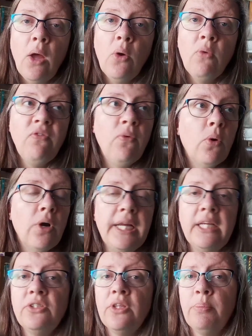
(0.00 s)
For
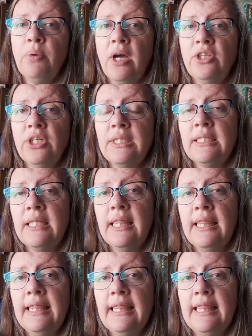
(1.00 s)
each of the projects,
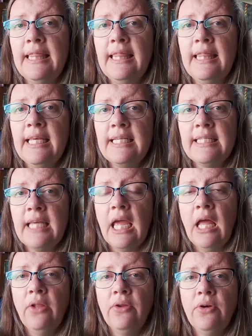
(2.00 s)
This
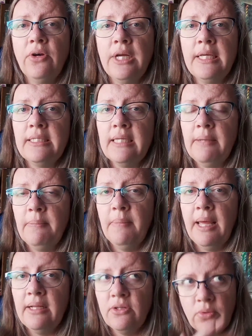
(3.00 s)
calendar isn't
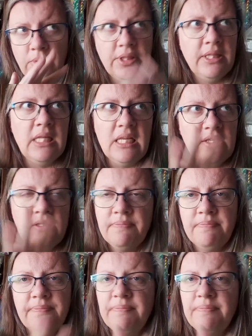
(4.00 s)
meant, or these